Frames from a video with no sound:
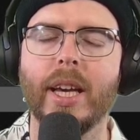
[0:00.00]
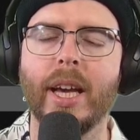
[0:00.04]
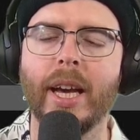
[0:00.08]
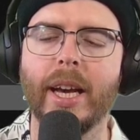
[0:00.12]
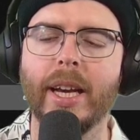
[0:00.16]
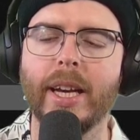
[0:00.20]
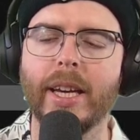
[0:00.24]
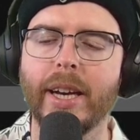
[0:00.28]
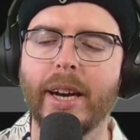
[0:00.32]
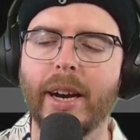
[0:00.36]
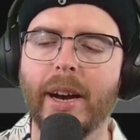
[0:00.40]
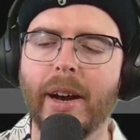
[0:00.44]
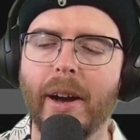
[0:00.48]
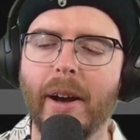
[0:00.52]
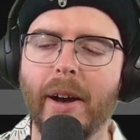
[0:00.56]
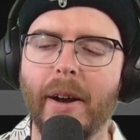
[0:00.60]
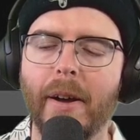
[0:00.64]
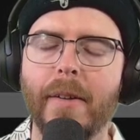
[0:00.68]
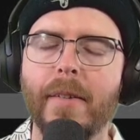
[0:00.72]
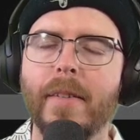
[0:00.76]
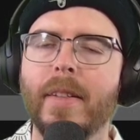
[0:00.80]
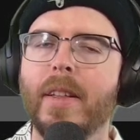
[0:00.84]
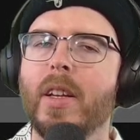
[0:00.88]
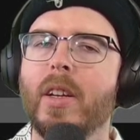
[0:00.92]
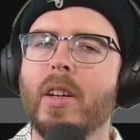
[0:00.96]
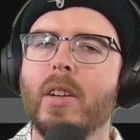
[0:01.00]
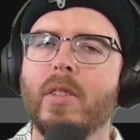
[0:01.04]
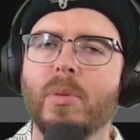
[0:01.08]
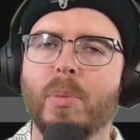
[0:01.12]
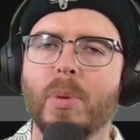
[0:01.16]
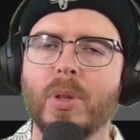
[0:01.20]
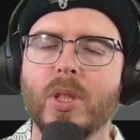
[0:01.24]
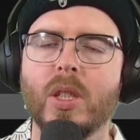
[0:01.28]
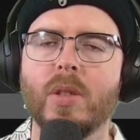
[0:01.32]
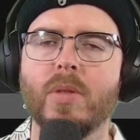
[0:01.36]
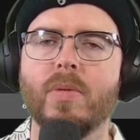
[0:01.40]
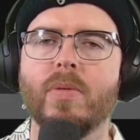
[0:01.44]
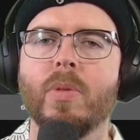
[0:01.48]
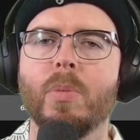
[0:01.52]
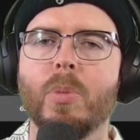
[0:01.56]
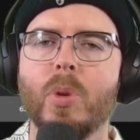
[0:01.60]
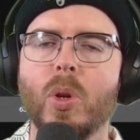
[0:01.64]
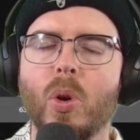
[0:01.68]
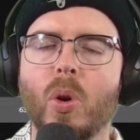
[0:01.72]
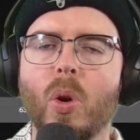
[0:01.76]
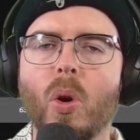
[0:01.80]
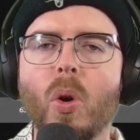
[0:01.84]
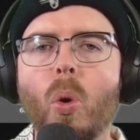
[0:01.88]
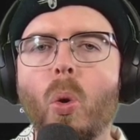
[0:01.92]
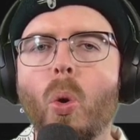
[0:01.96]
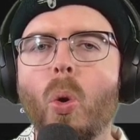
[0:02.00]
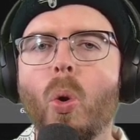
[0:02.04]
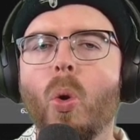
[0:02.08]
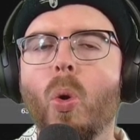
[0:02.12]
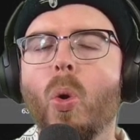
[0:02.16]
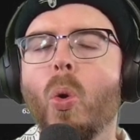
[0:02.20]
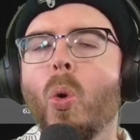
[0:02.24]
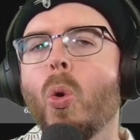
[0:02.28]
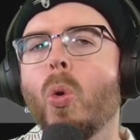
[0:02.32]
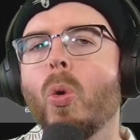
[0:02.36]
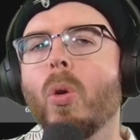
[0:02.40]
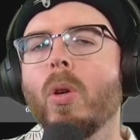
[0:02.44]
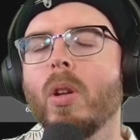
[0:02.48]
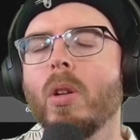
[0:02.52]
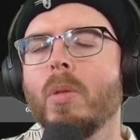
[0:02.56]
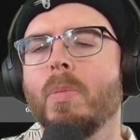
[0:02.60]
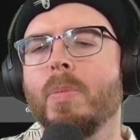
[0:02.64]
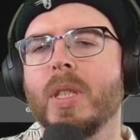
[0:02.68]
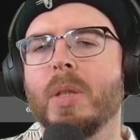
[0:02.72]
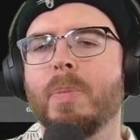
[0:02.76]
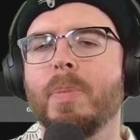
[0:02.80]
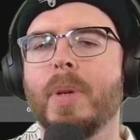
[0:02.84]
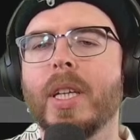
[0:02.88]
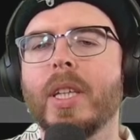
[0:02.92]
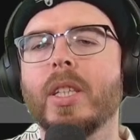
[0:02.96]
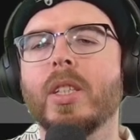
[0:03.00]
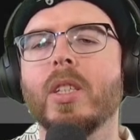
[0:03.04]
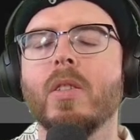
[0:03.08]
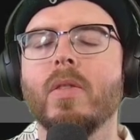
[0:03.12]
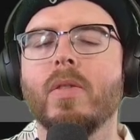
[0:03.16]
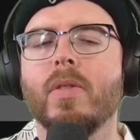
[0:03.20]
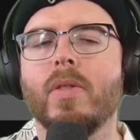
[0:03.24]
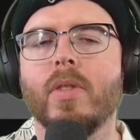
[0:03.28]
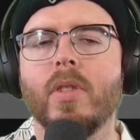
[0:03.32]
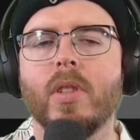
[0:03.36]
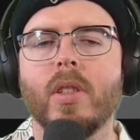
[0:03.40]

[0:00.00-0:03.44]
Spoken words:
from an oral perspective,